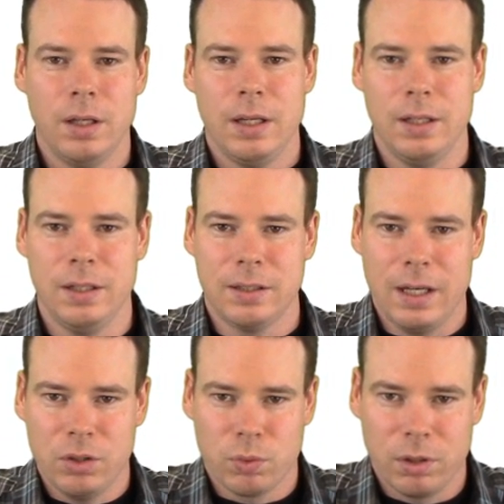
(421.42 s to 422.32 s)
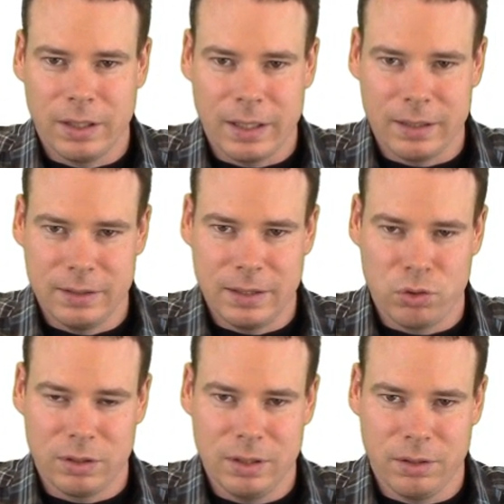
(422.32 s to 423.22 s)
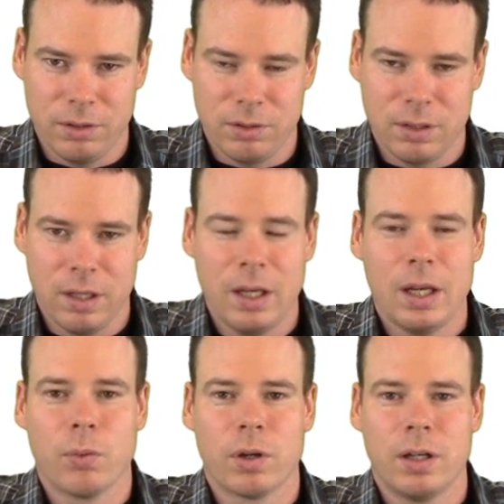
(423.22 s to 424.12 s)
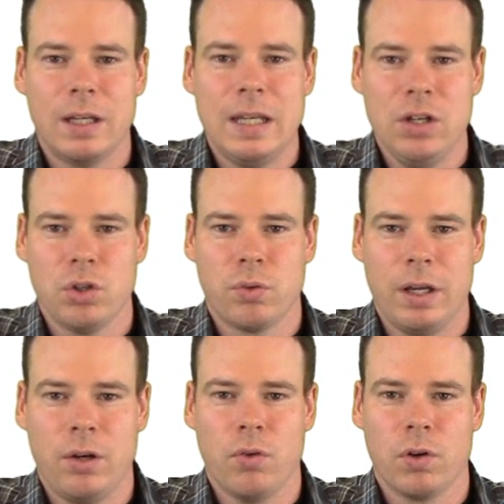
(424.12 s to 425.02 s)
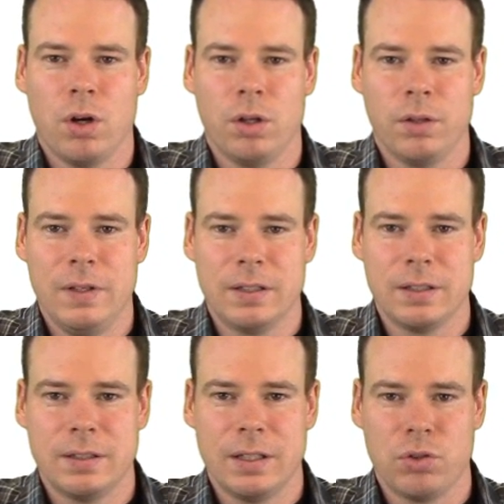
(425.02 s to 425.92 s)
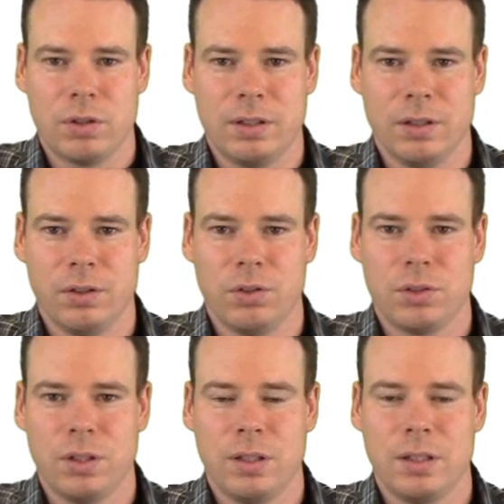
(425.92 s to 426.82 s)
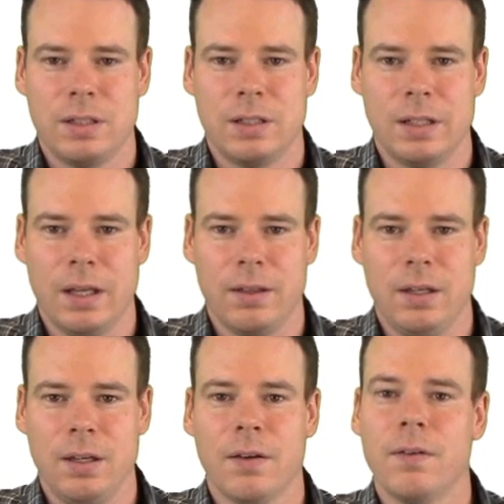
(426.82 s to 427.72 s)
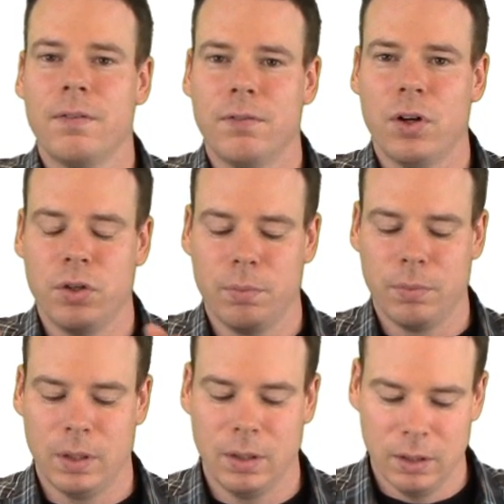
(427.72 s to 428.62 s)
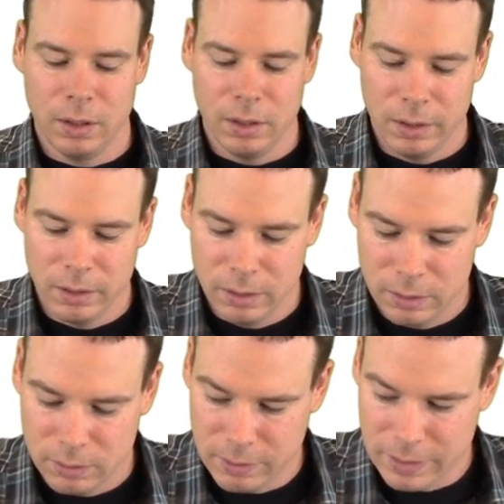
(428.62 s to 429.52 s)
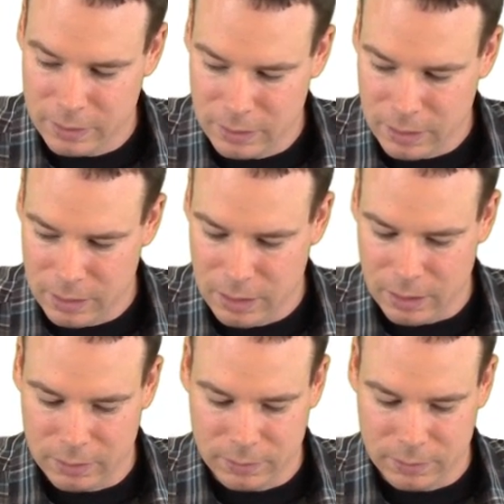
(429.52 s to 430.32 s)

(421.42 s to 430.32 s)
In this case, we're looking at concentric cylinders, and we're going to integrate over all of these concentric cylinders to get the volume. So that's the idea.